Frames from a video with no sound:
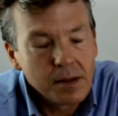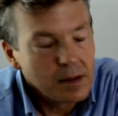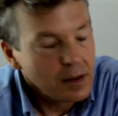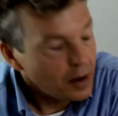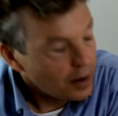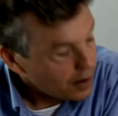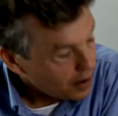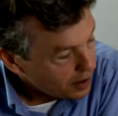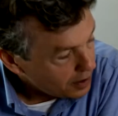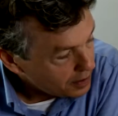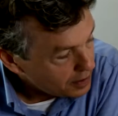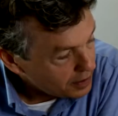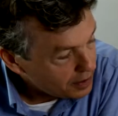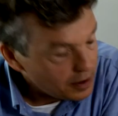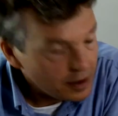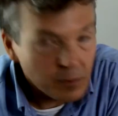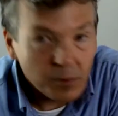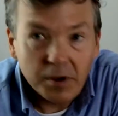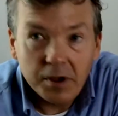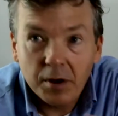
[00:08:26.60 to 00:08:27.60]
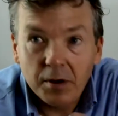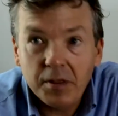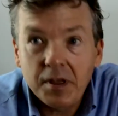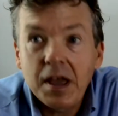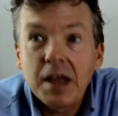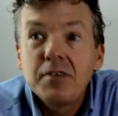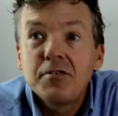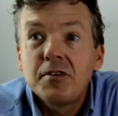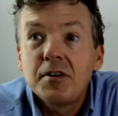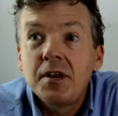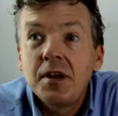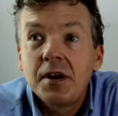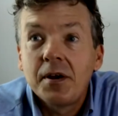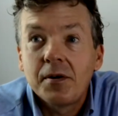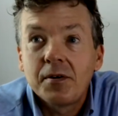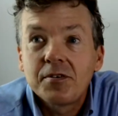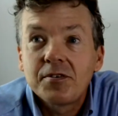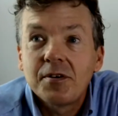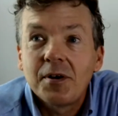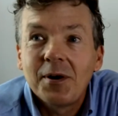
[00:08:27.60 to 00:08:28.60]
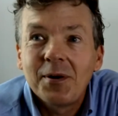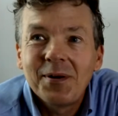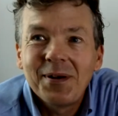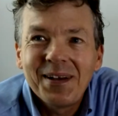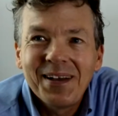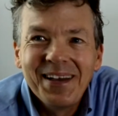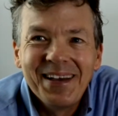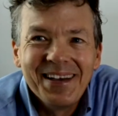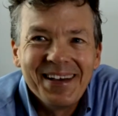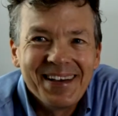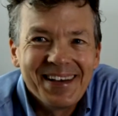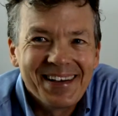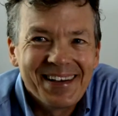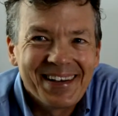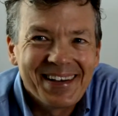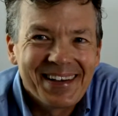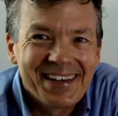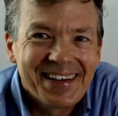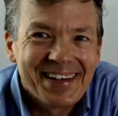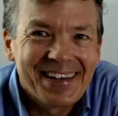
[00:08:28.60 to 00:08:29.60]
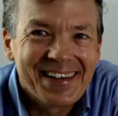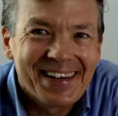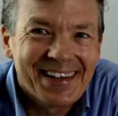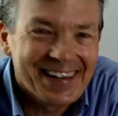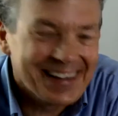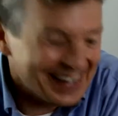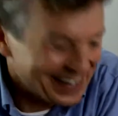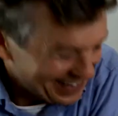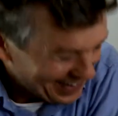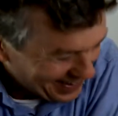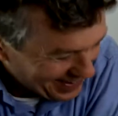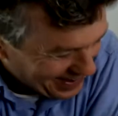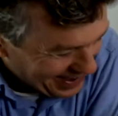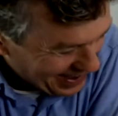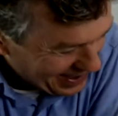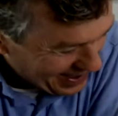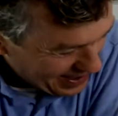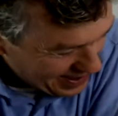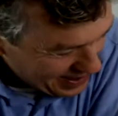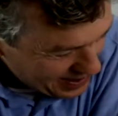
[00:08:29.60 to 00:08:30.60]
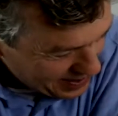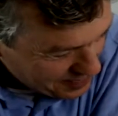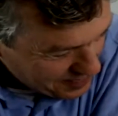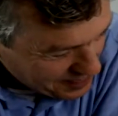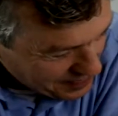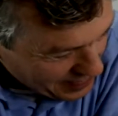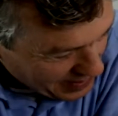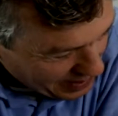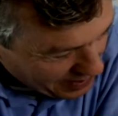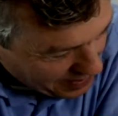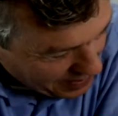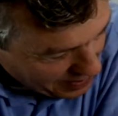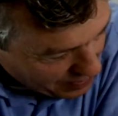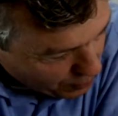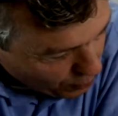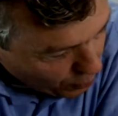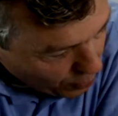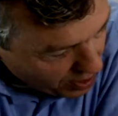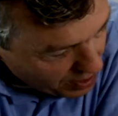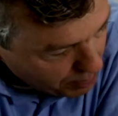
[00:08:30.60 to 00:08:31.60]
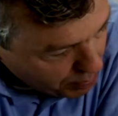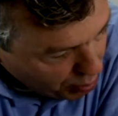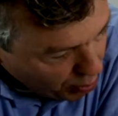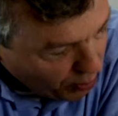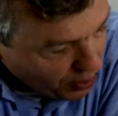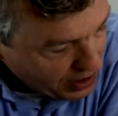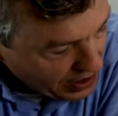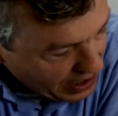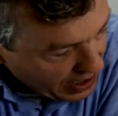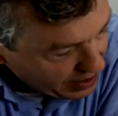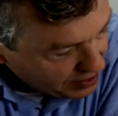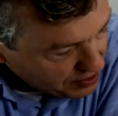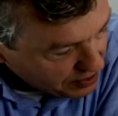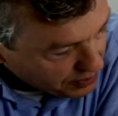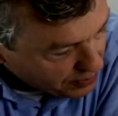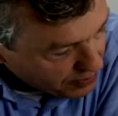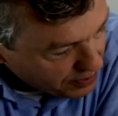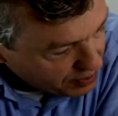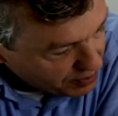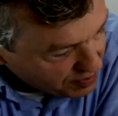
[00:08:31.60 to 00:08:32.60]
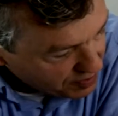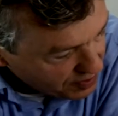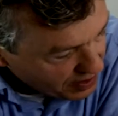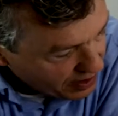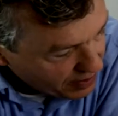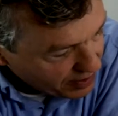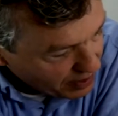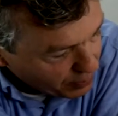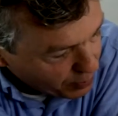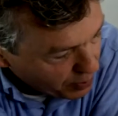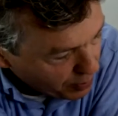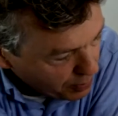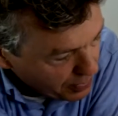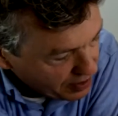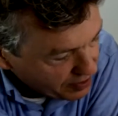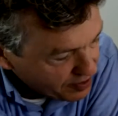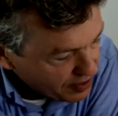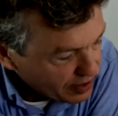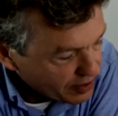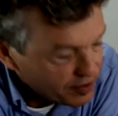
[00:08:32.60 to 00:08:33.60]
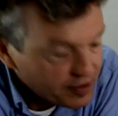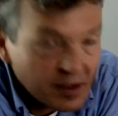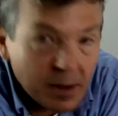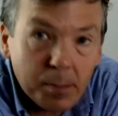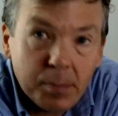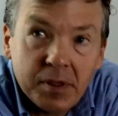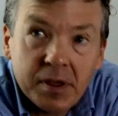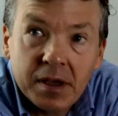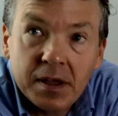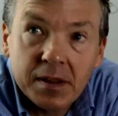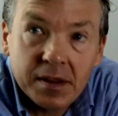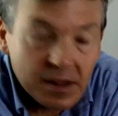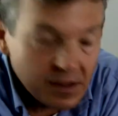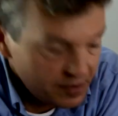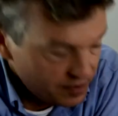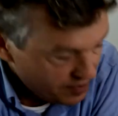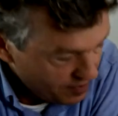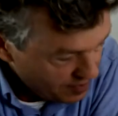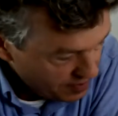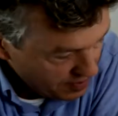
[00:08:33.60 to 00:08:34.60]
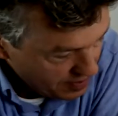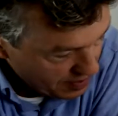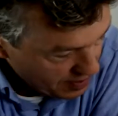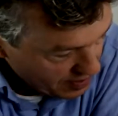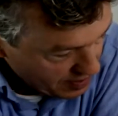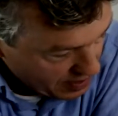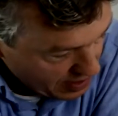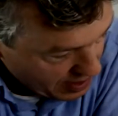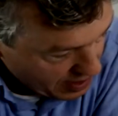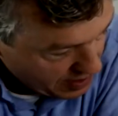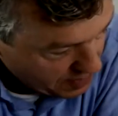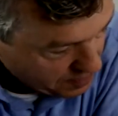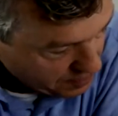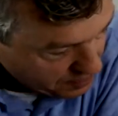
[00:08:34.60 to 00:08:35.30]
All right. Well, you're the engineer, so. Okay. All right. 1.8 degrees Fahrenheit. We're missing something in this. Okay.